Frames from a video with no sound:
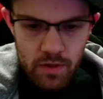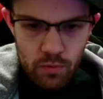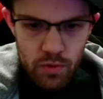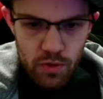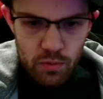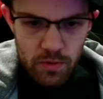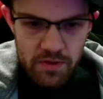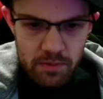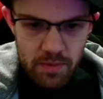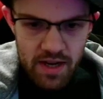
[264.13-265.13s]
We'll
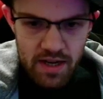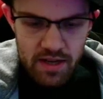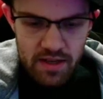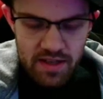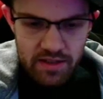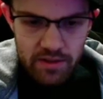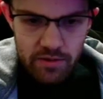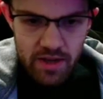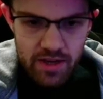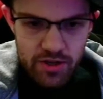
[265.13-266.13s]
Wolfsbane this
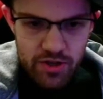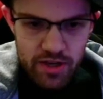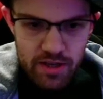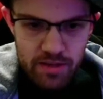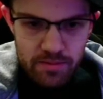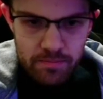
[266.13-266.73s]
location.